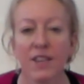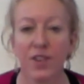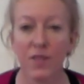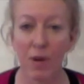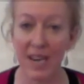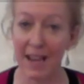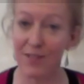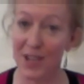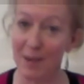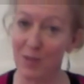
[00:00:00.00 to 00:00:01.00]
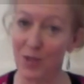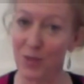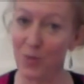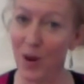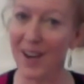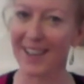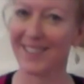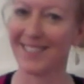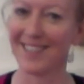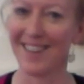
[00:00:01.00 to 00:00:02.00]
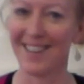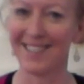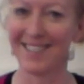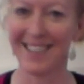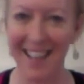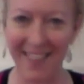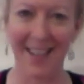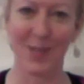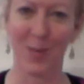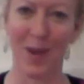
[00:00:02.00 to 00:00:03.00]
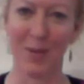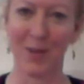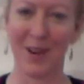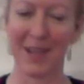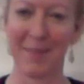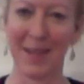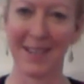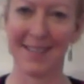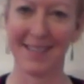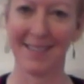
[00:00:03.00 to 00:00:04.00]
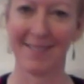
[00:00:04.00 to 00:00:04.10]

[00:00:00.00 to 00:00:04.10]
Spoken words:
So if you only have time to do one exercise, that's what I would recommend.